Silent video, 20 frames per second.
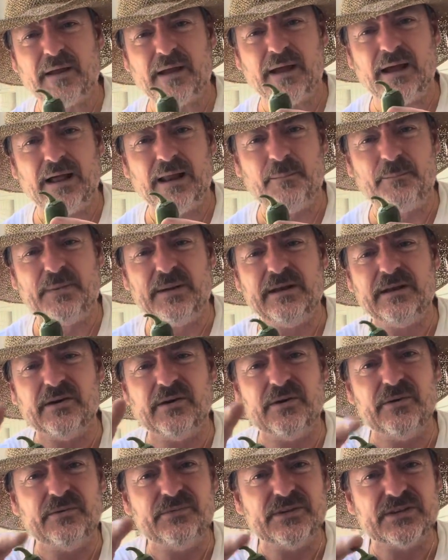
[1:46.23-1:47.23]
a
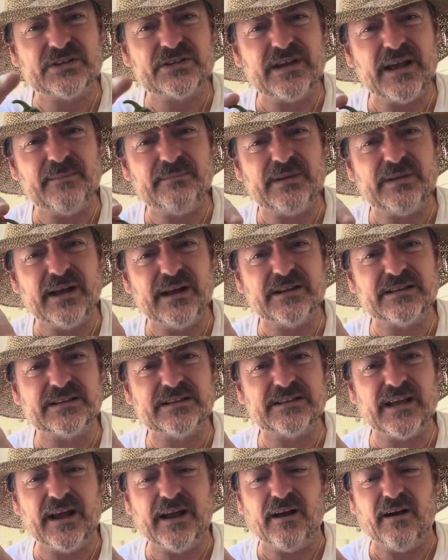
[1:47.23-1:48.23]
jalapeno, the stem tends to
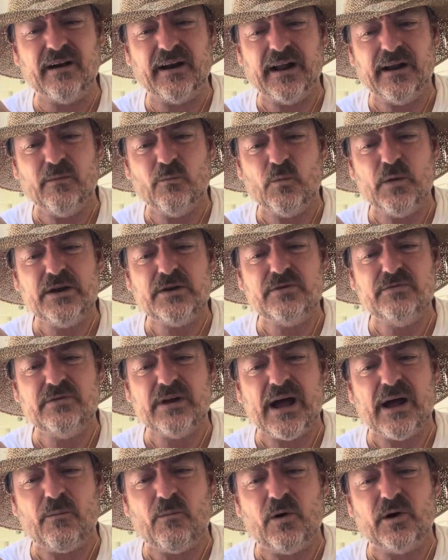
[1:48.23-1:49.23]
stay on it. We do
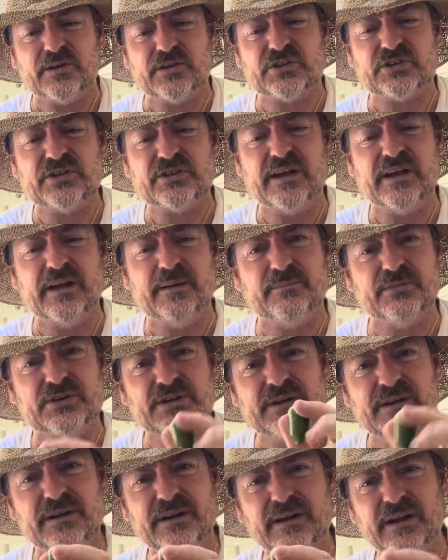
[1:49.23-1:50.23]
not want the stems
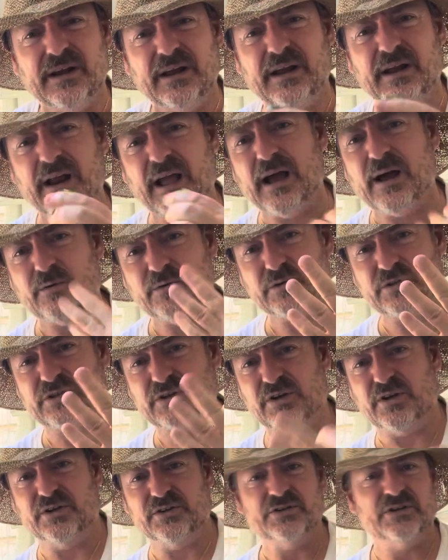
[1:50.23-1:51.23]
in our
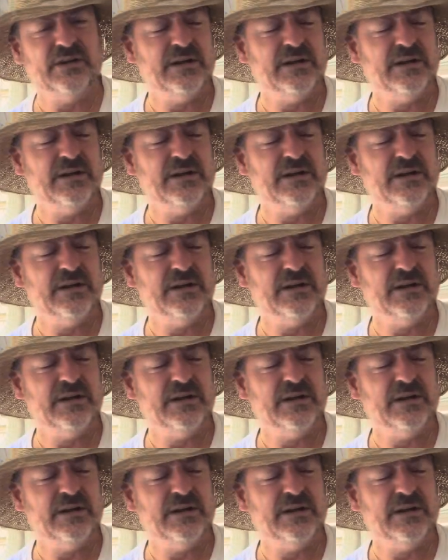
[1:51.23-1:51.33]
sauce.